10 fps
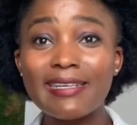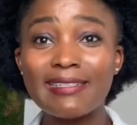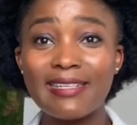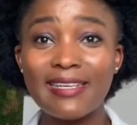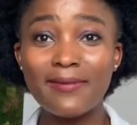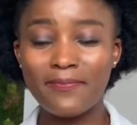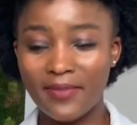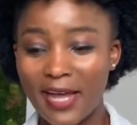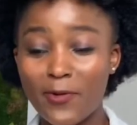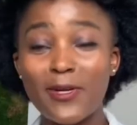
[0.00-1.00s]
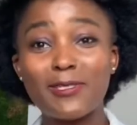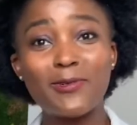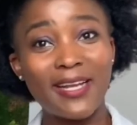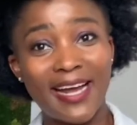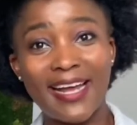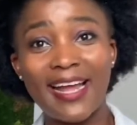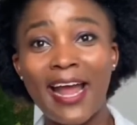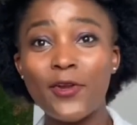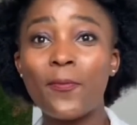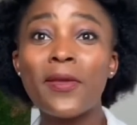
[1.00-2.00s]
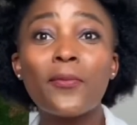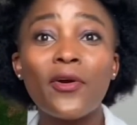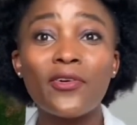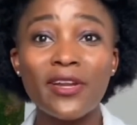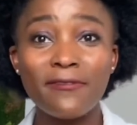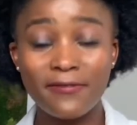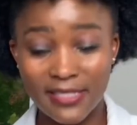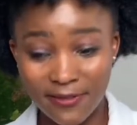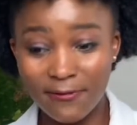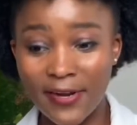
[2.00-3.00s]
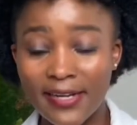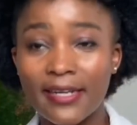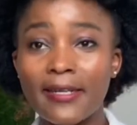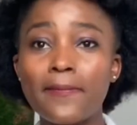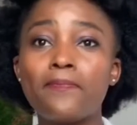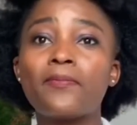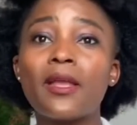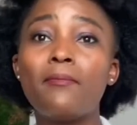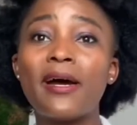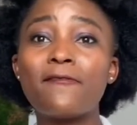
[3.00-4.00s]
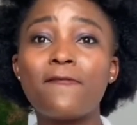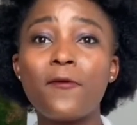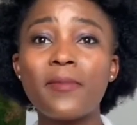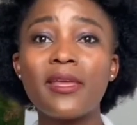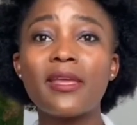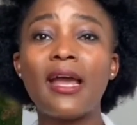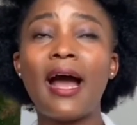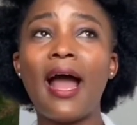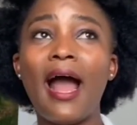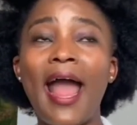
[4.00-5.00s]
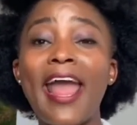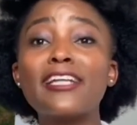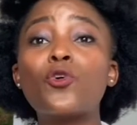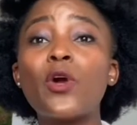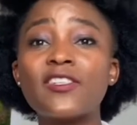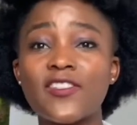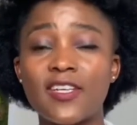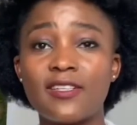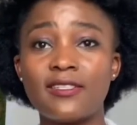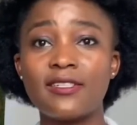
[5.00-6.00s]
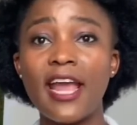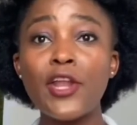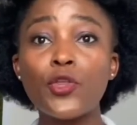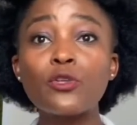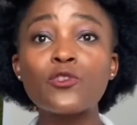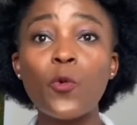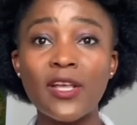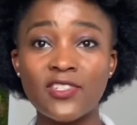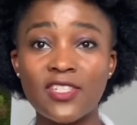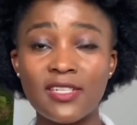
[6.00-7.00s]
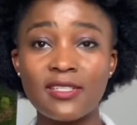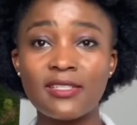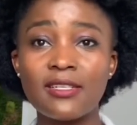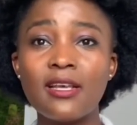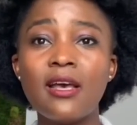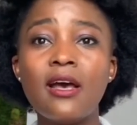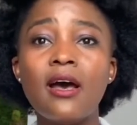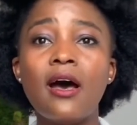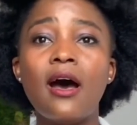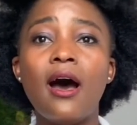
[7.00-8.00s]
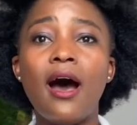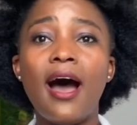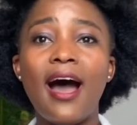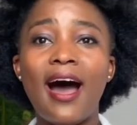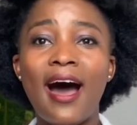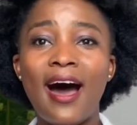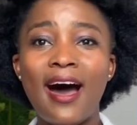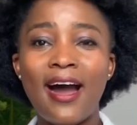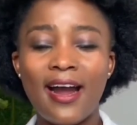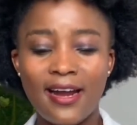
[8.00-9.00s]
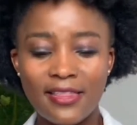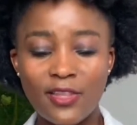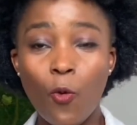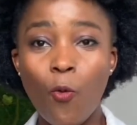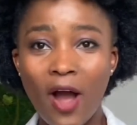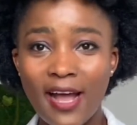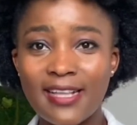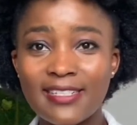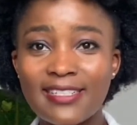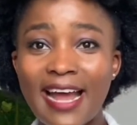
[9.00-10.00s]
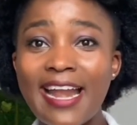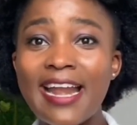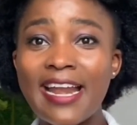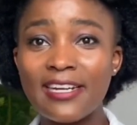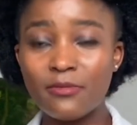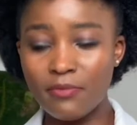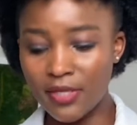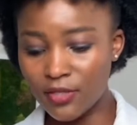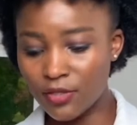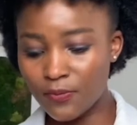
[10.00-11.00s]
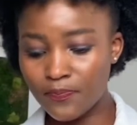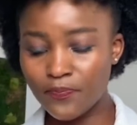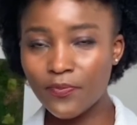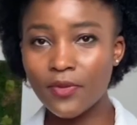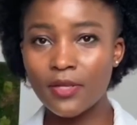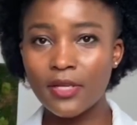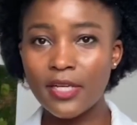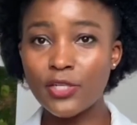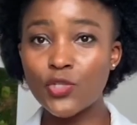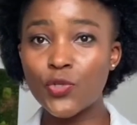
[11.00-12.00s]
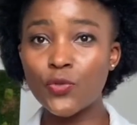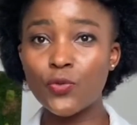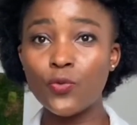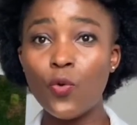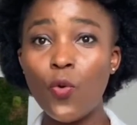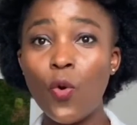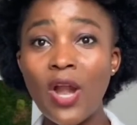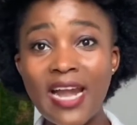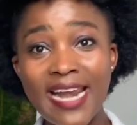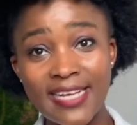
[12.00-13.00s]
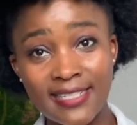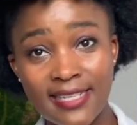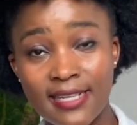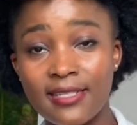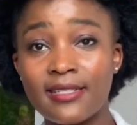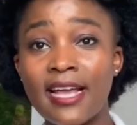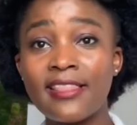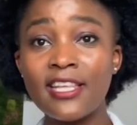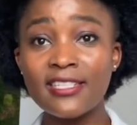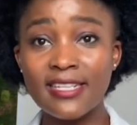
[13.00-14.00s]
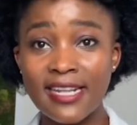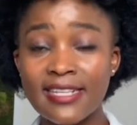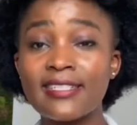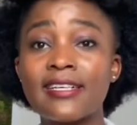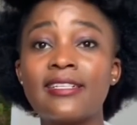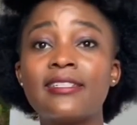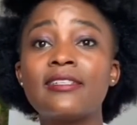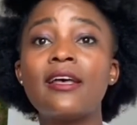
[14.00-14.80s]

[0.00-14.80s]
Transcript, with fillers: easy. I don't want to lie. I know people grieve differently. But for me, I, I had questions, and those questions are the ones that led me into lessons. And these lessons